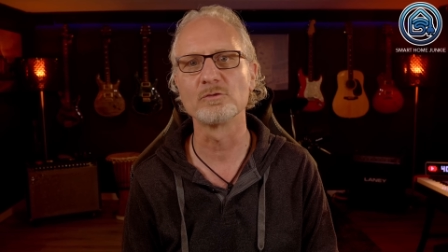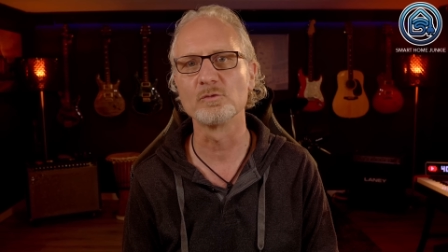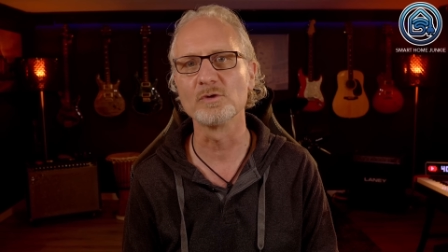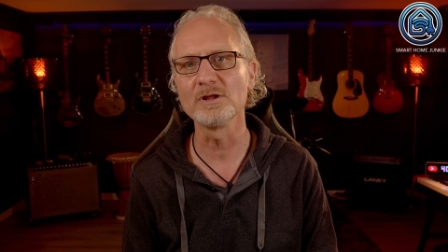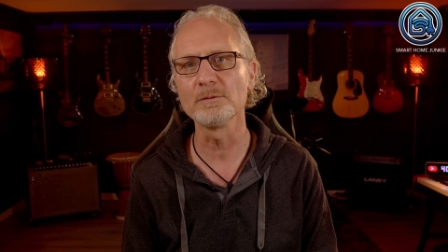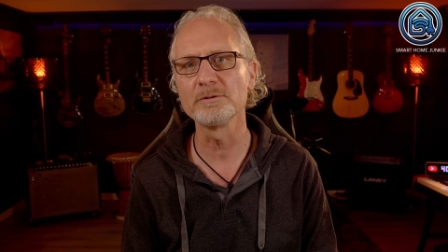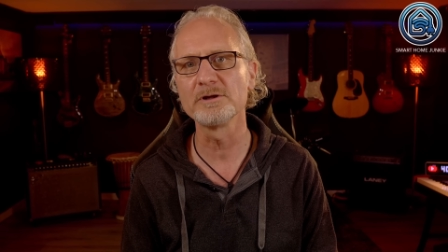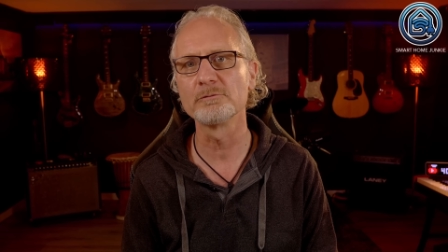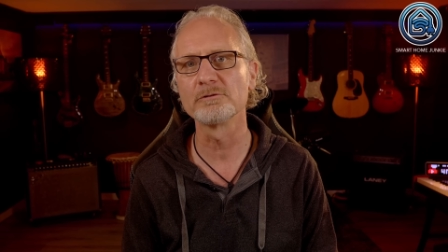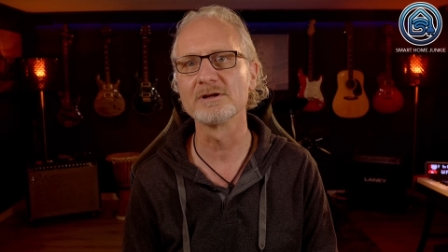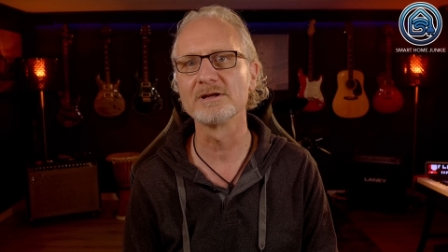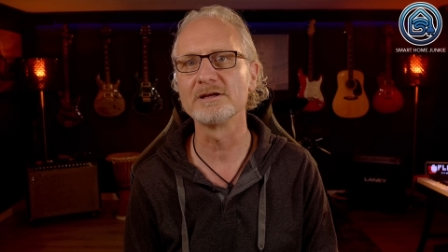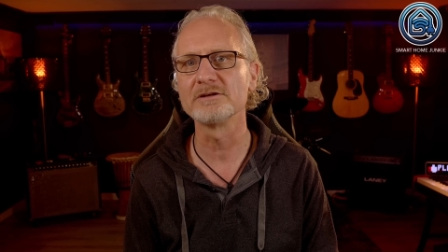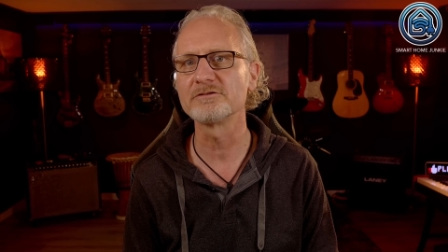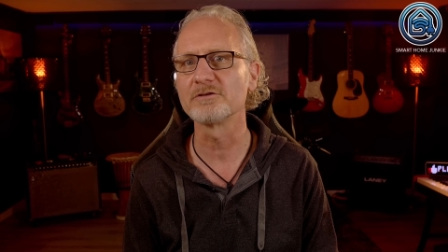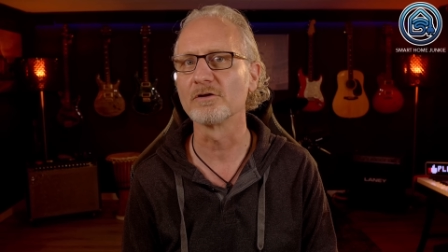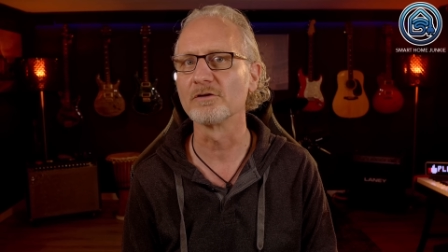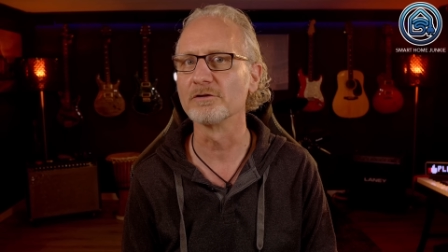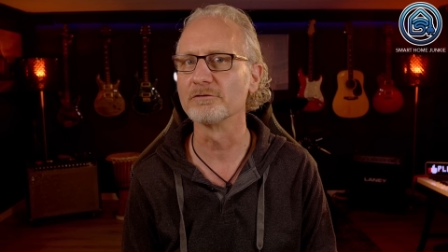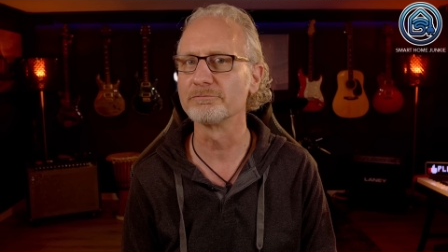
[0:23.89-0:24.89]
will be
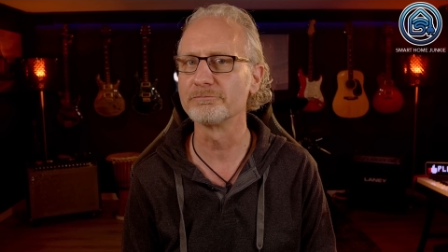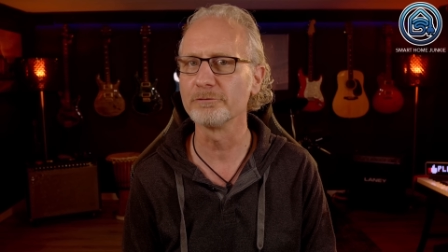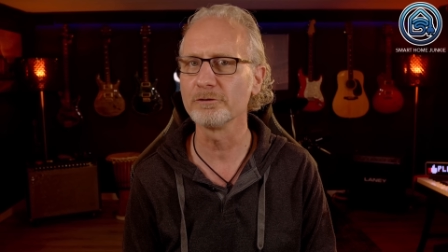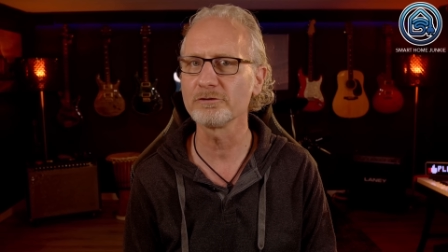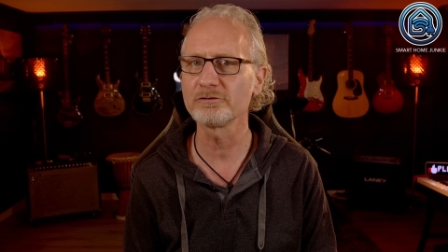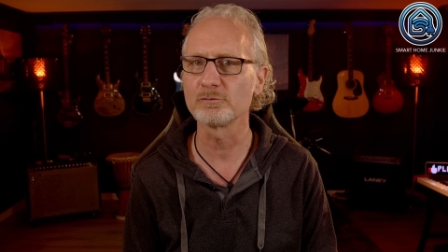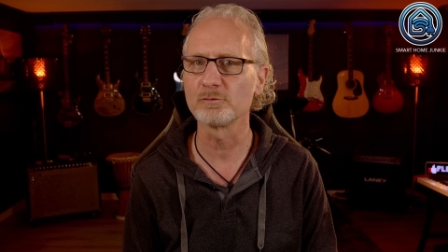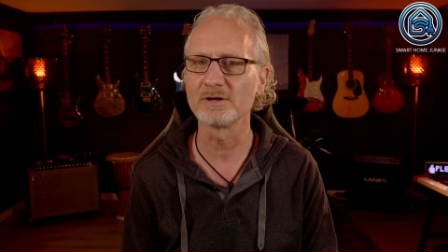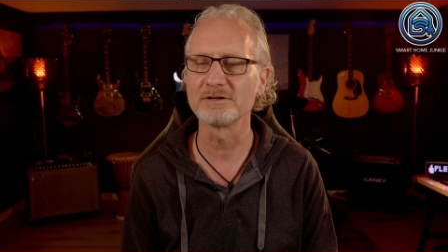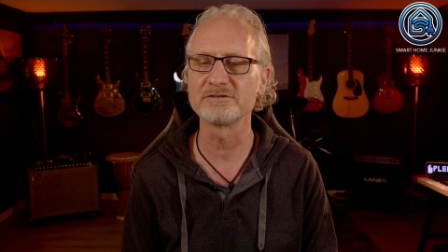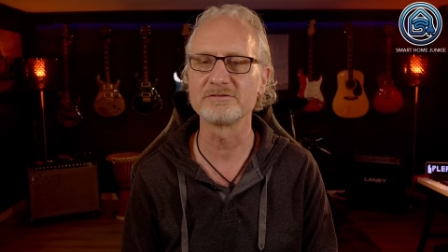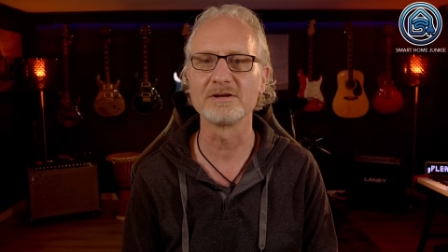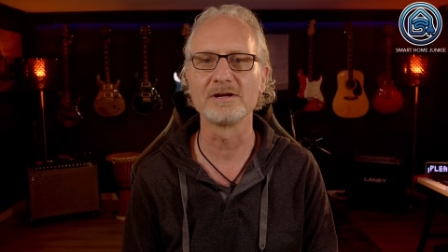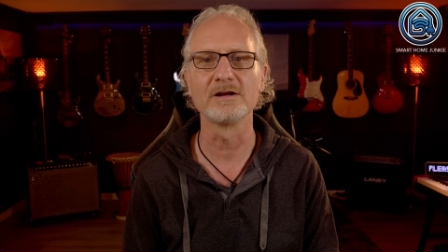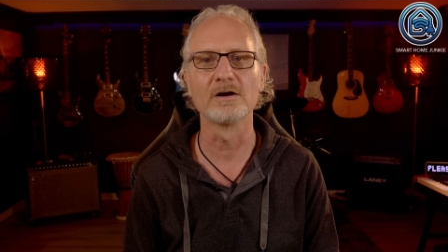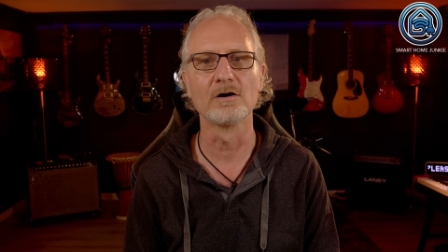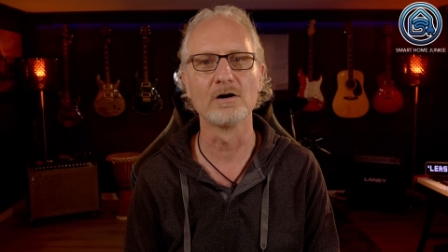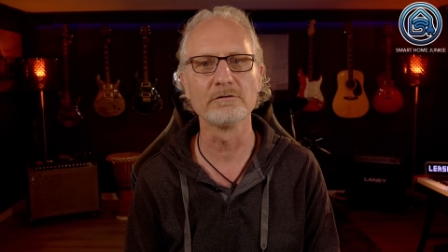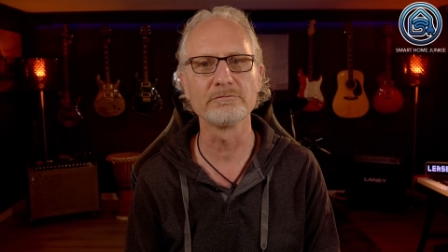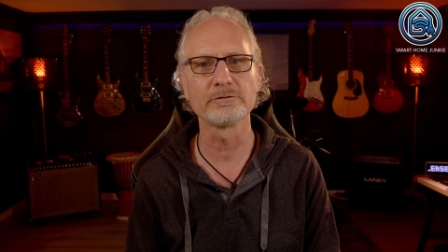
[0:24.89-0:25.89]
released on the first
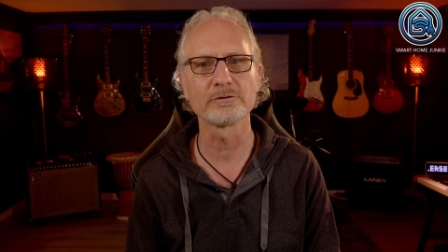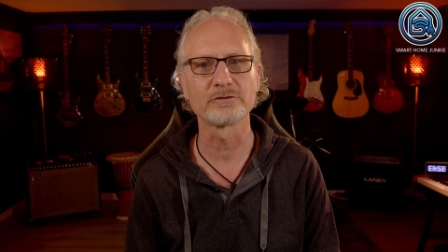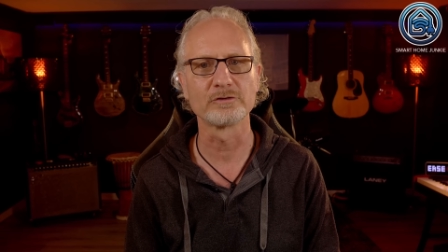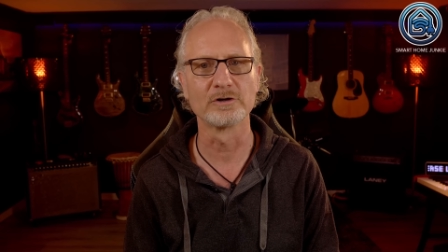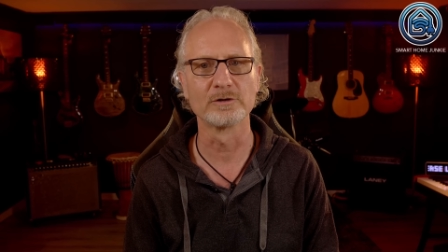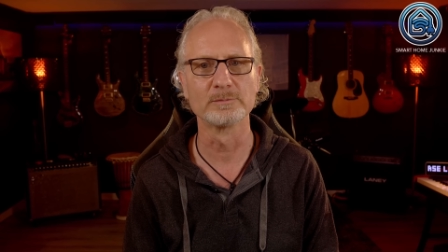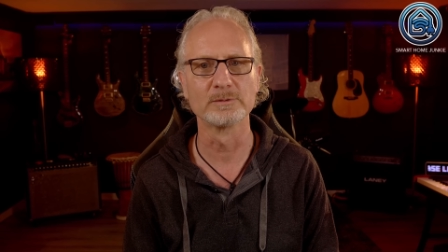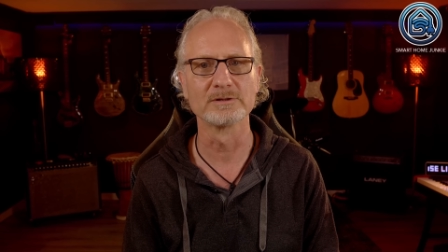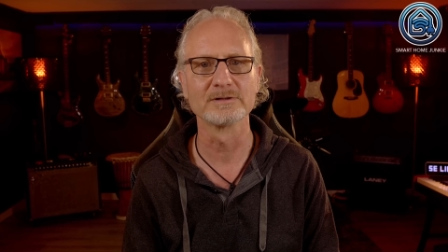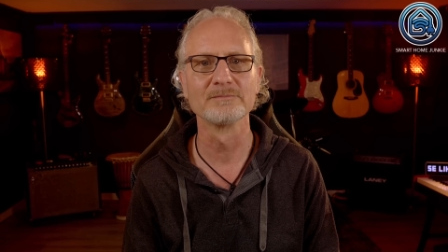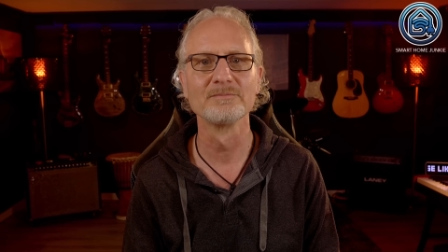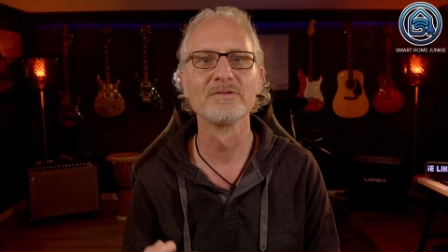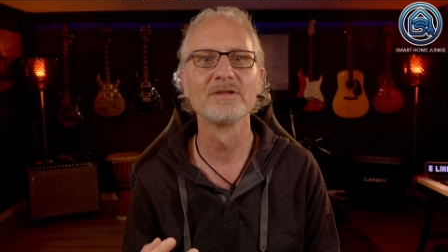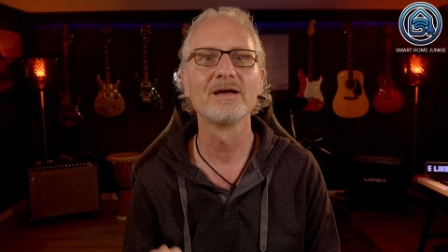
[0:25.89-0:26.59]
Wednesday of October.